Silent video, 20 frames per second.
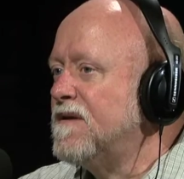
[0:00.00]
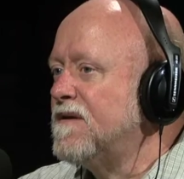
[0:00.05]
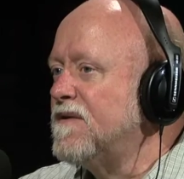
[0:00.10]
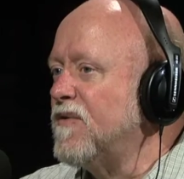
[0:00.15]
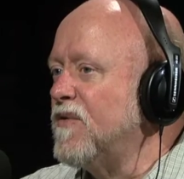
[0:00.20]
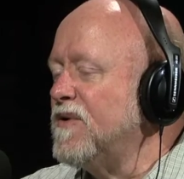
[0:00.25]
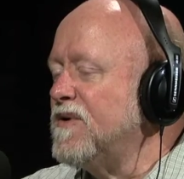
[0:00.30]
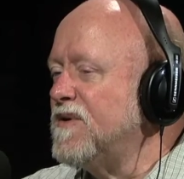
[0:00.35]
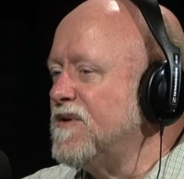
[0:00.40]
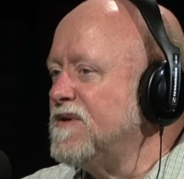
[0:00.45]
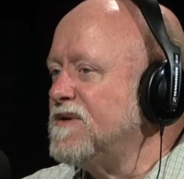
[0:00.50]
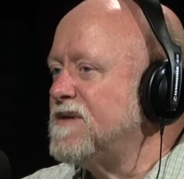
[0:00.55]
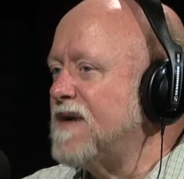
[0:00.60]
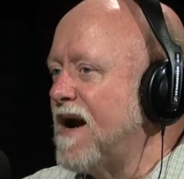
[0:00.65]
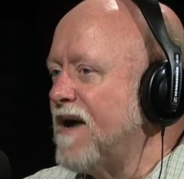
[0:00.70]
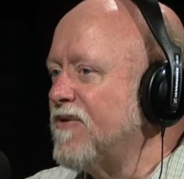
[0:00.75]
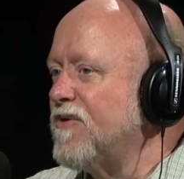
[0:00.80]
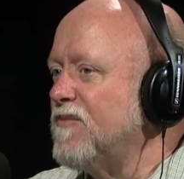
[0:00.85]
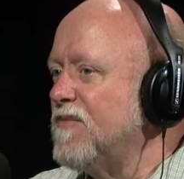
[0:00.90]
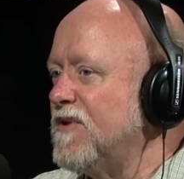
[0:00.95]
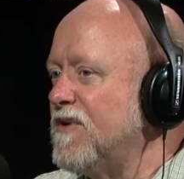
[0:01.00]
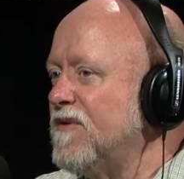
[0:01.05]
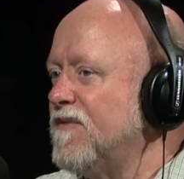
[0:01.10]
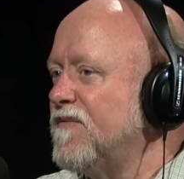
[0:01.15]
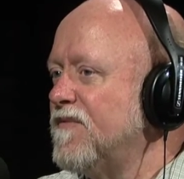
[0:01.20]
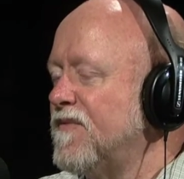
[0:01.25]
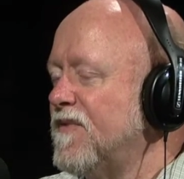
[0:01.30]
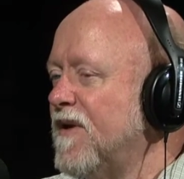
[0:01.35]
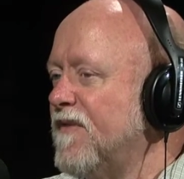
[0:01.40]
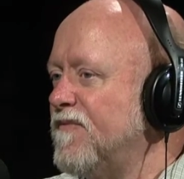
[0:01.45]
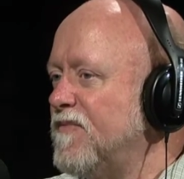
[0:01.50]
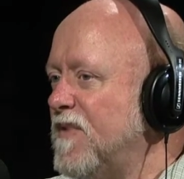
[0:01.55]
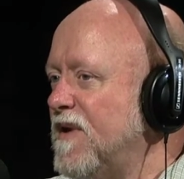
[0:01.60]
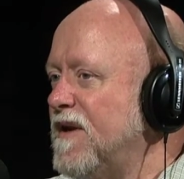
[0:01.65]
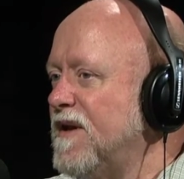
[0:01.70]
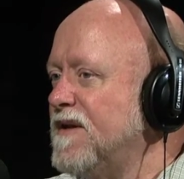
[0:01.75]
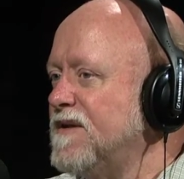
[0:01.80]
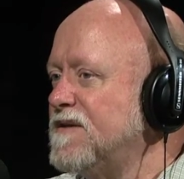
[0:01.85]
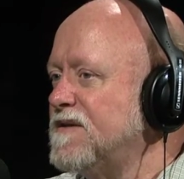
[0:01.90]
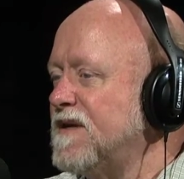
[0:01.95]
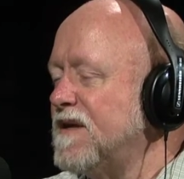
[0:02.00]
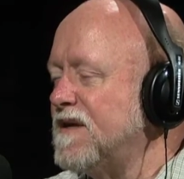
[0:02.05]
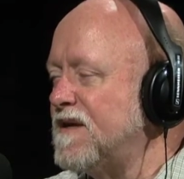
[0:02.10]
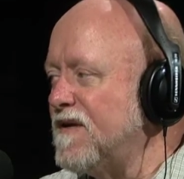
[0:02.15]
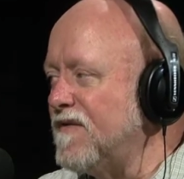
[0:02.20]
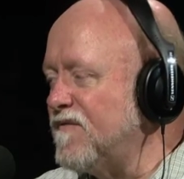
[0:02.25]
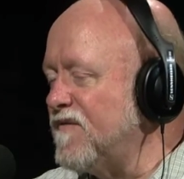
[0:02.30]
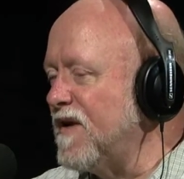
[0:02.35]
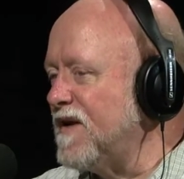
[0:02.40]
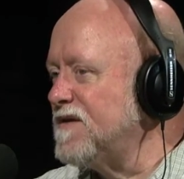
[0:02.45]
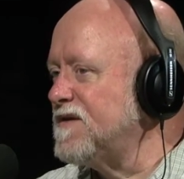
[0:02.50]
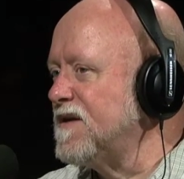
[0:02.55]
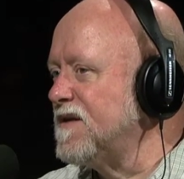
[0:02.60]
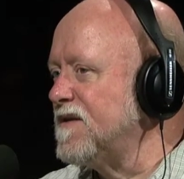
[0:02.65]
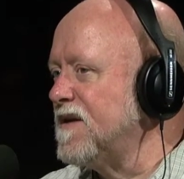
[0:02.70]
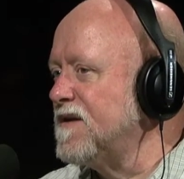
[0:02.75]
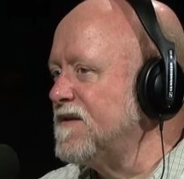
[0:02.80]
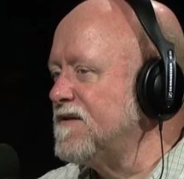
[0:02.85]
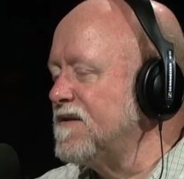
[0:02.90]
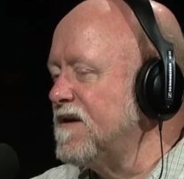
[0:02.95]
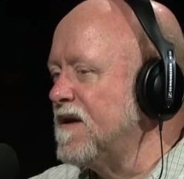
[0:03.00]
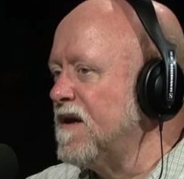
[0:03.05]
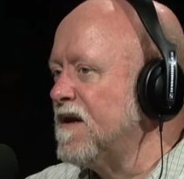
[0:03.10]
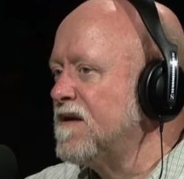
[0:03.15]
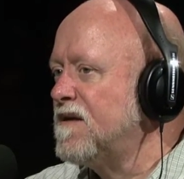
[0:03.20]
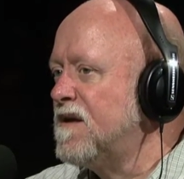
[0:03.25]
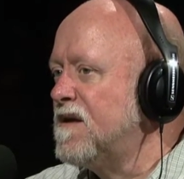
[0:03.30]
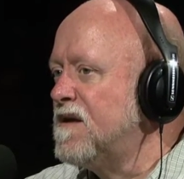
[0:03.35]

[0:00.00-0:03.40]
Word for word: going to the sacrament of, of penance and confessing that to God.